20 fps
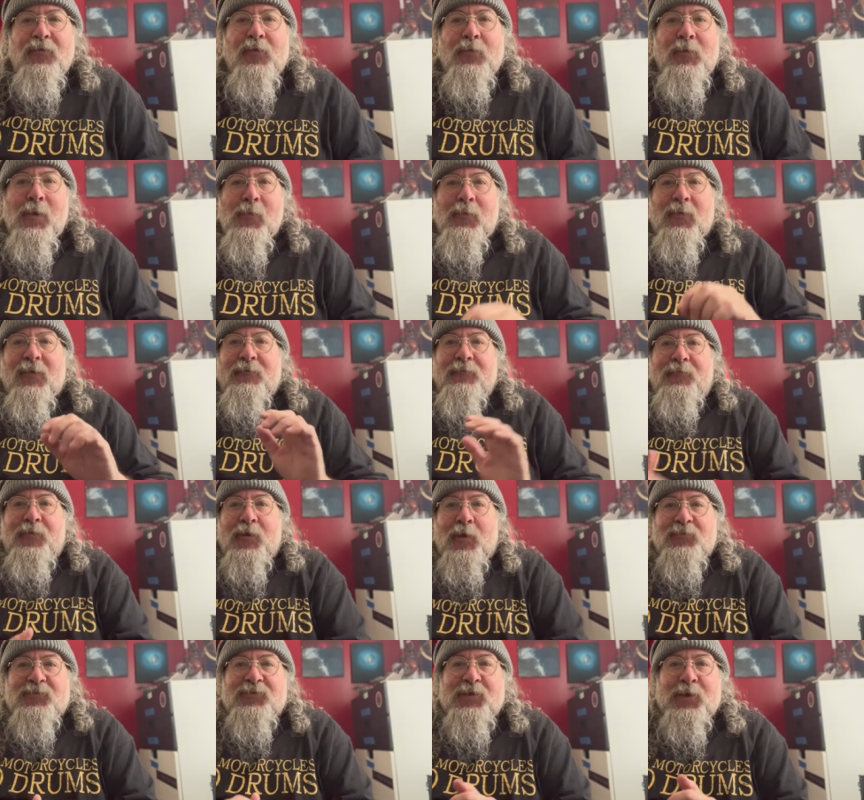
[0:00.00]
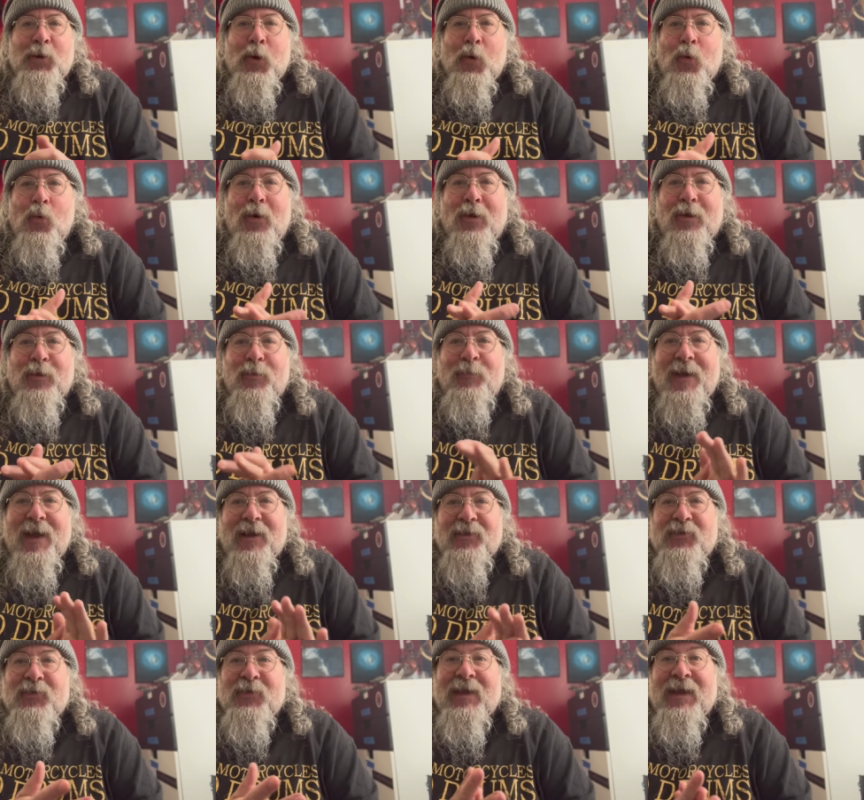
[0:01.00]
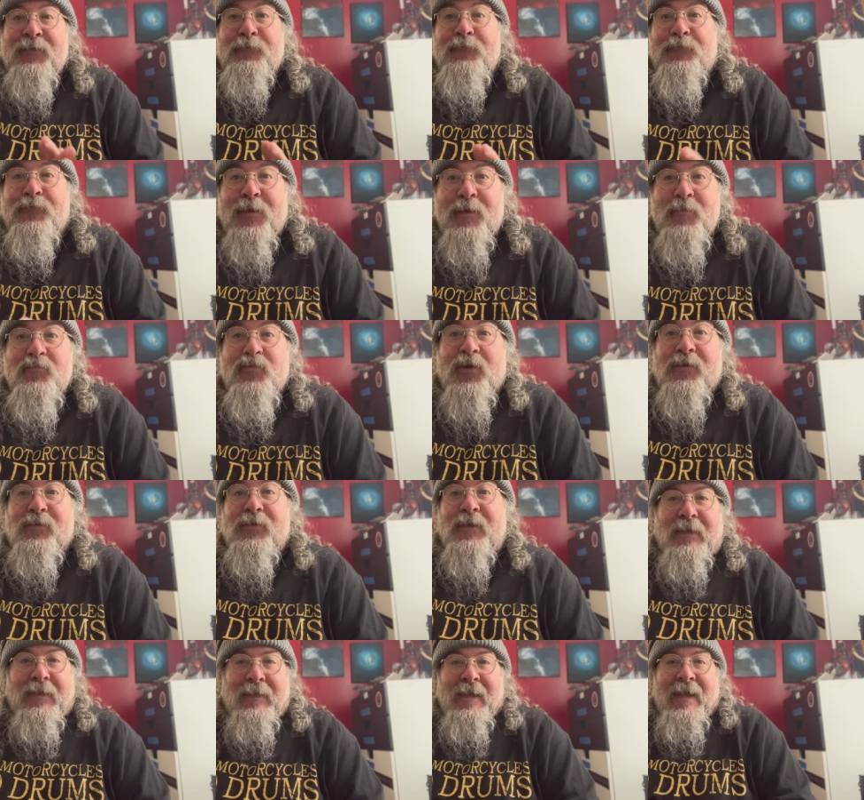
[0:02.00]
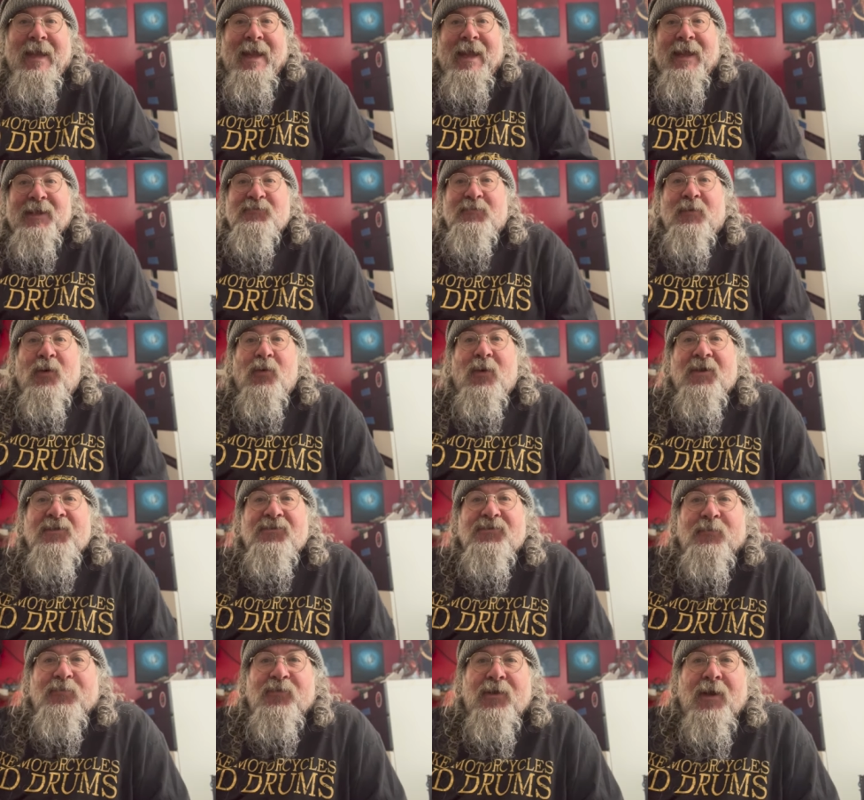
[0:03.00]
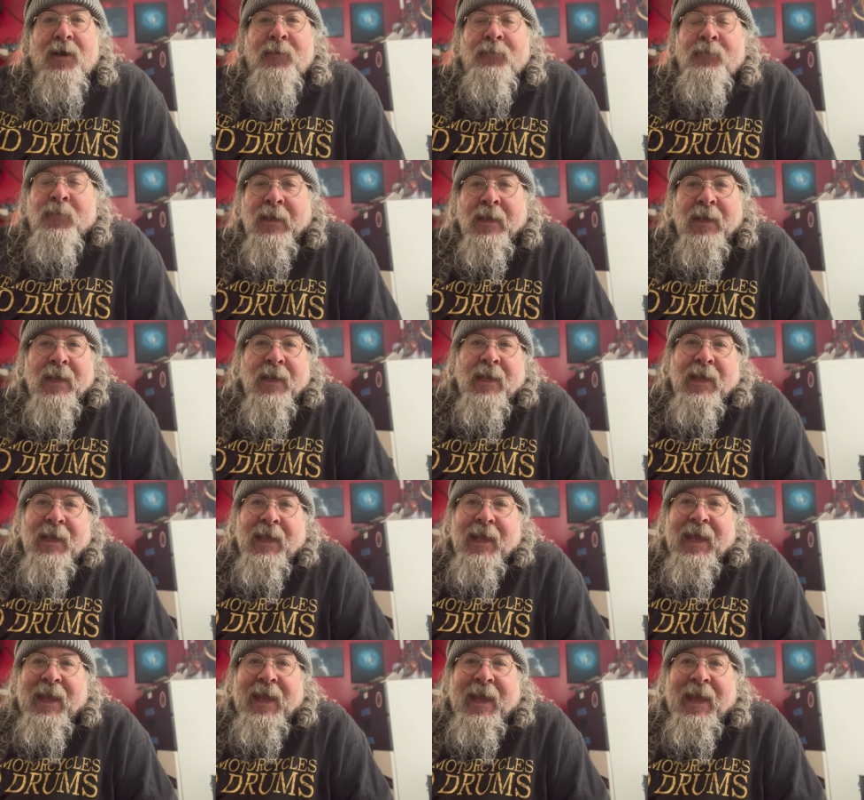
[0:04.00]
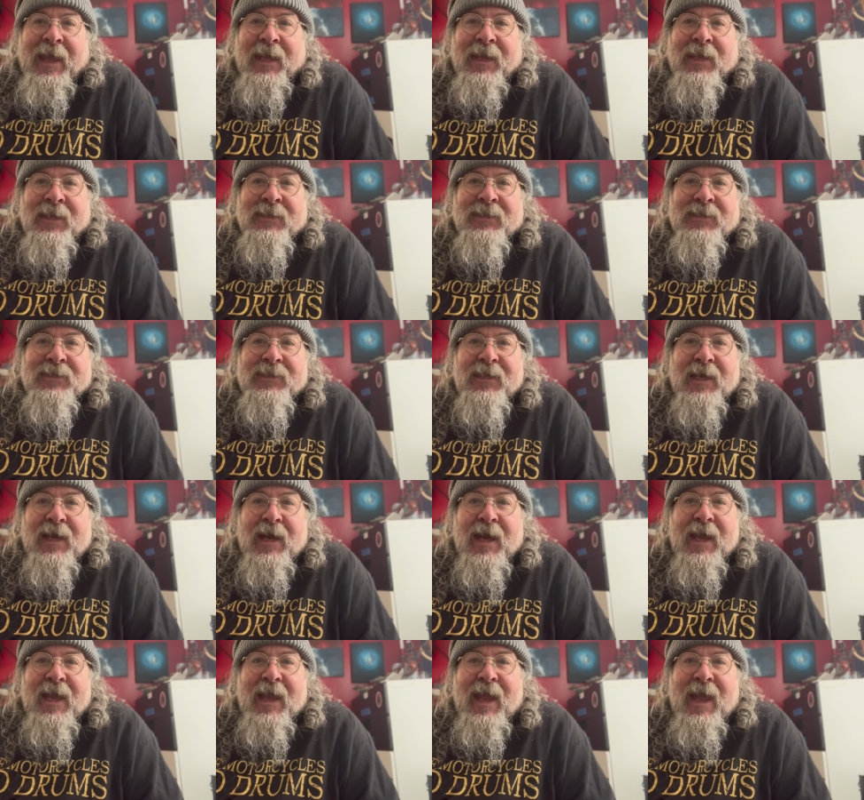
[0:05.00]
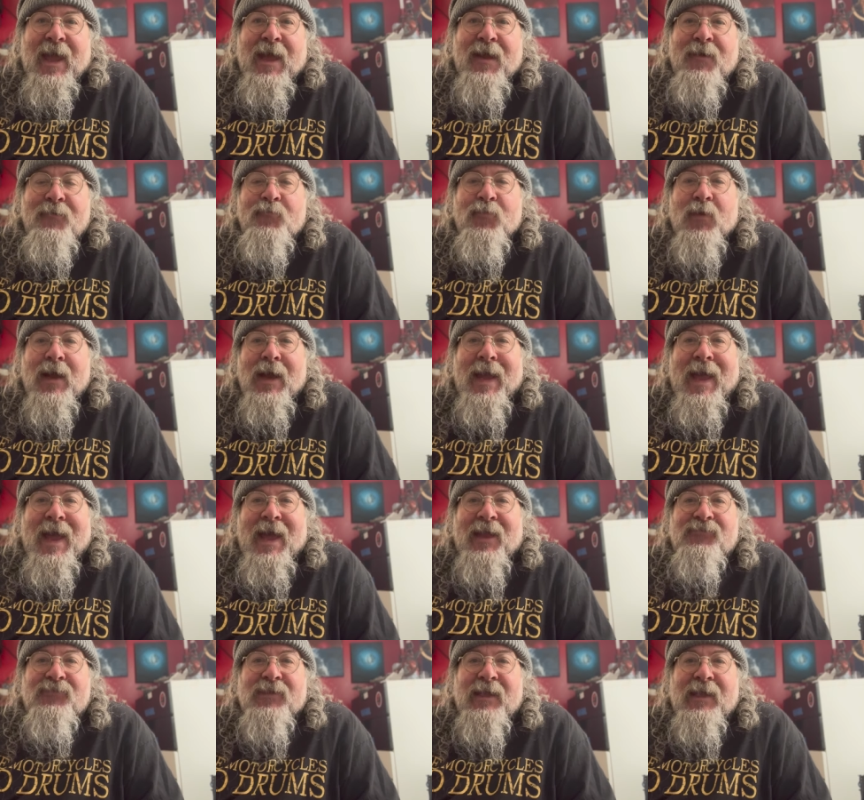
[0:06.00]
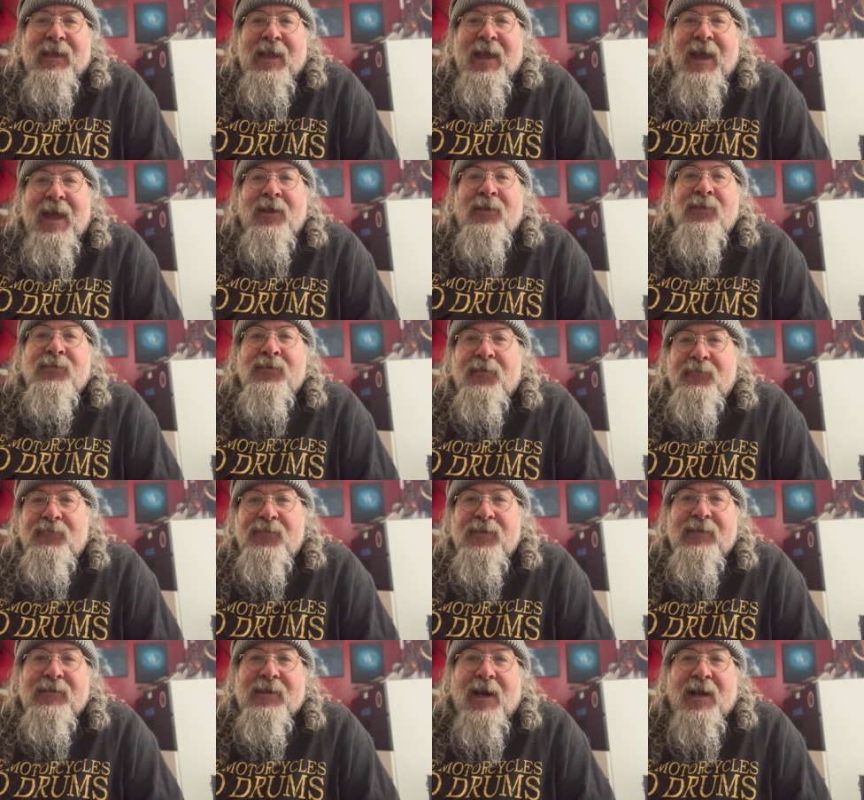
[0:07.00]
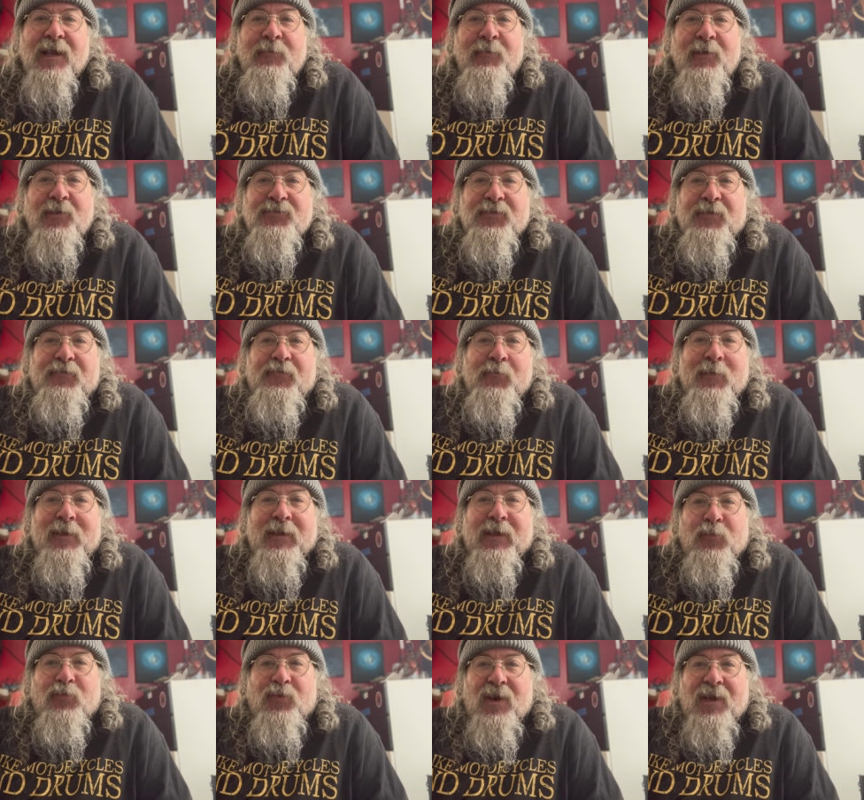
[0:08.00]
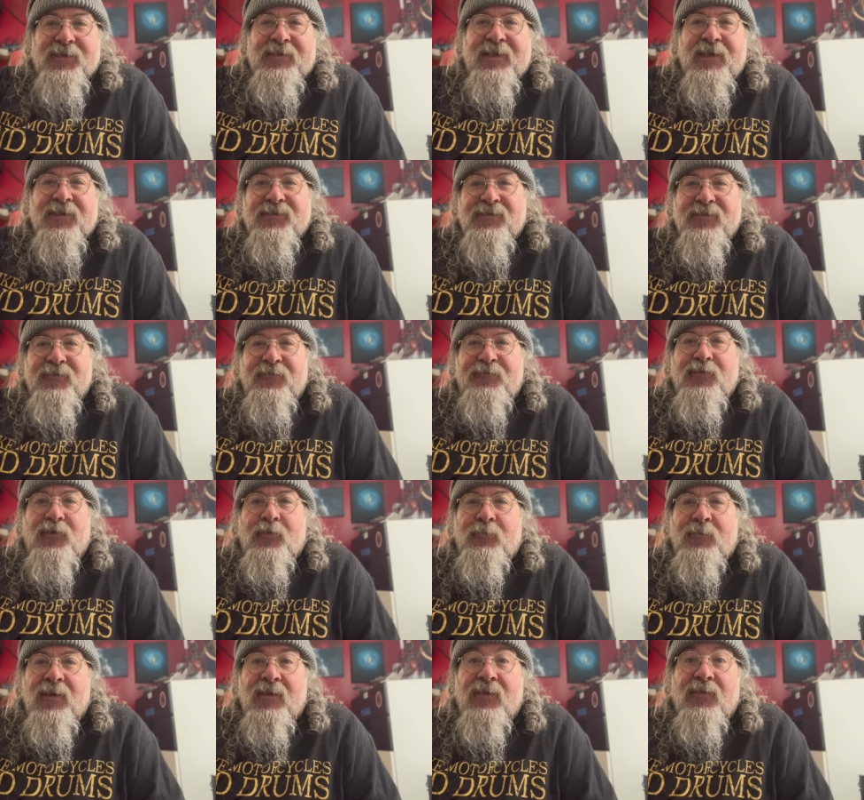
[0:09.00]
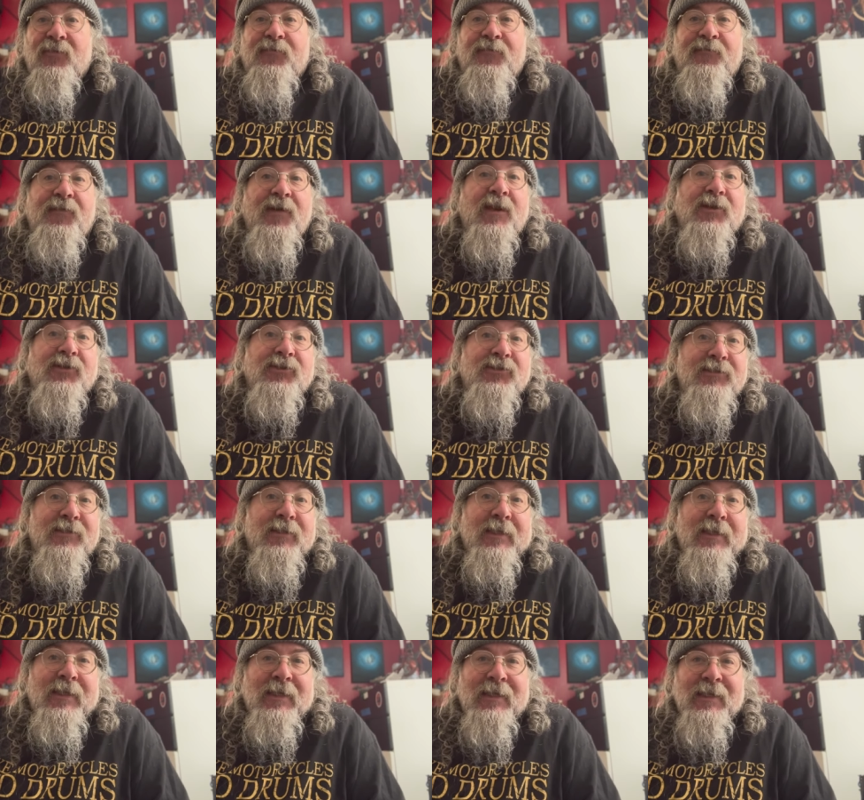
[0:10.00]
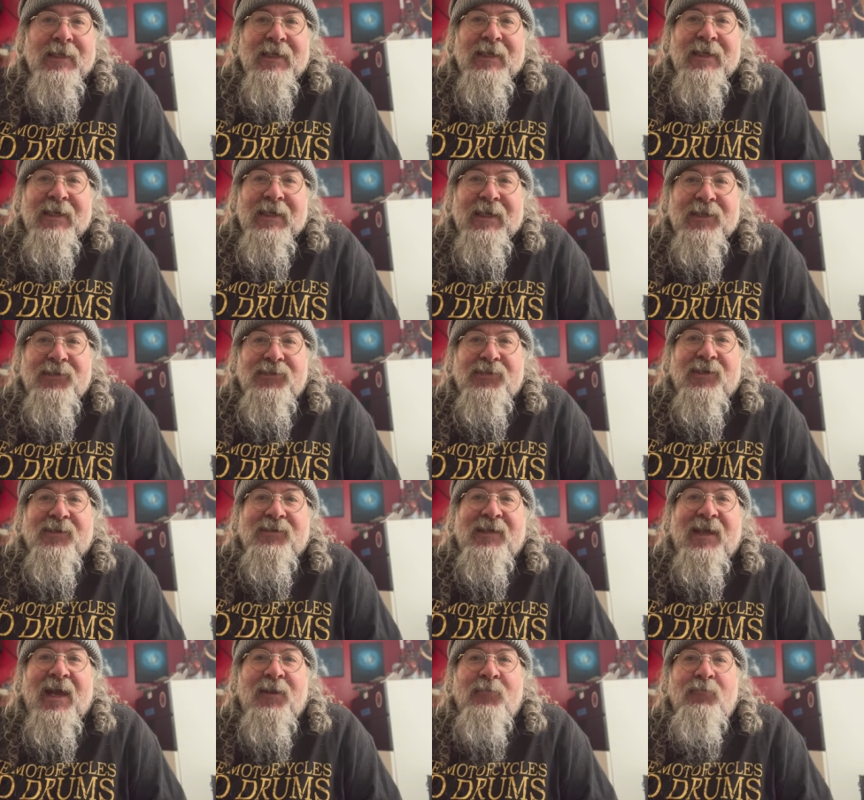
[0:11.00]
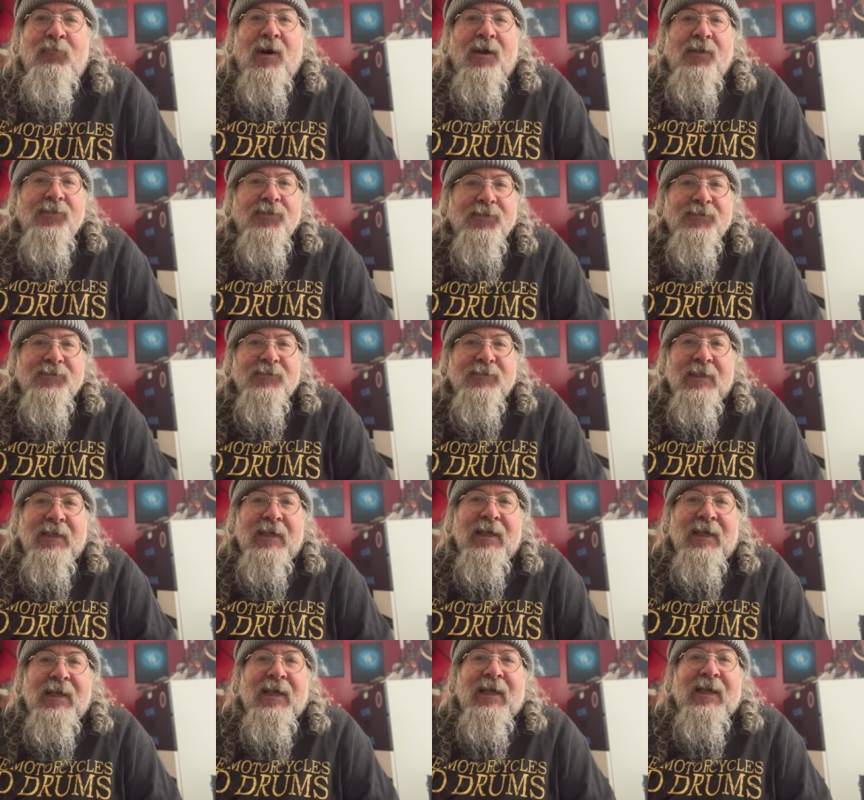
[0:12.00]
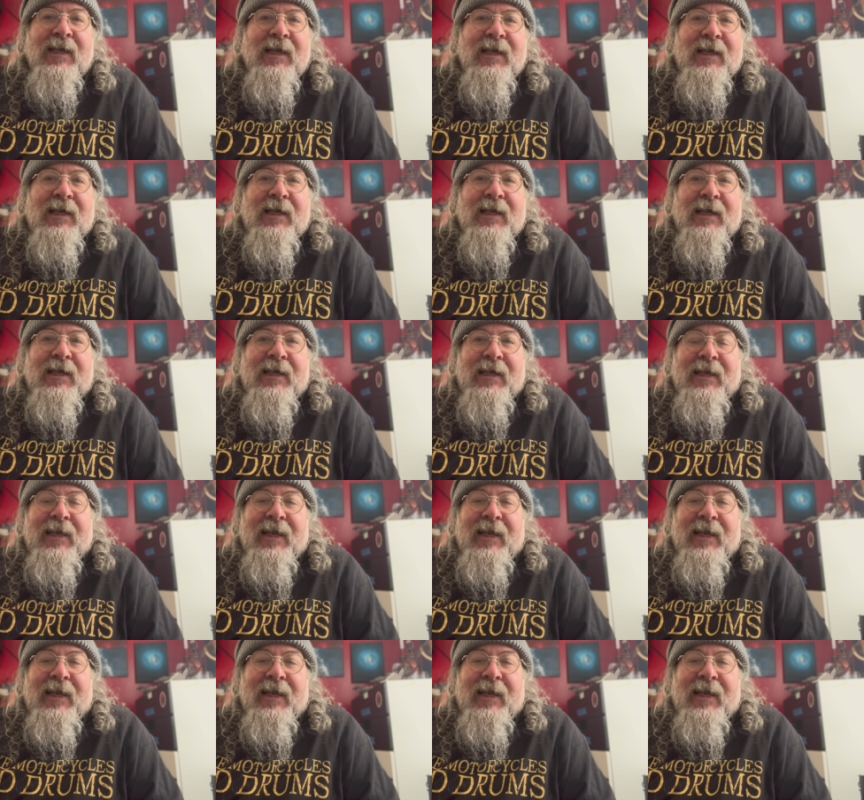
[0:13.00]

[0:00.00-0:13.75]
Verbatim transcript: from Real Brooklyn Films here, and welcome back to In Frame Brooklyn. It's been quite some time, and I am at the end of the documentary filmmaking process. The film is finished. It took 10 months, uh,